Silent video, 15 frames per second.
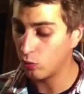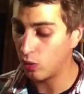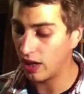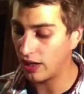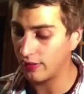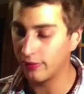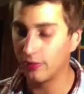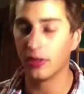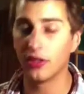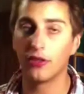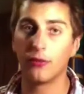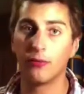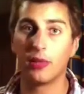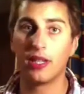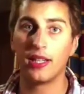rifle
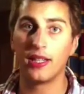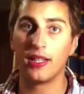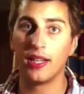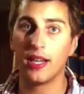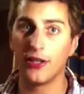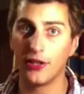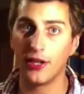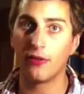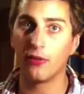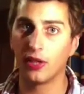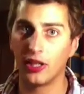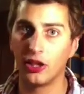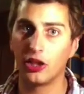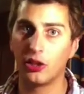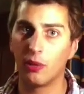to be a general
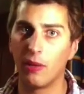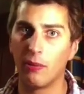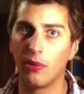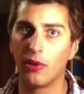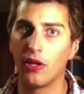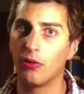issue weapon.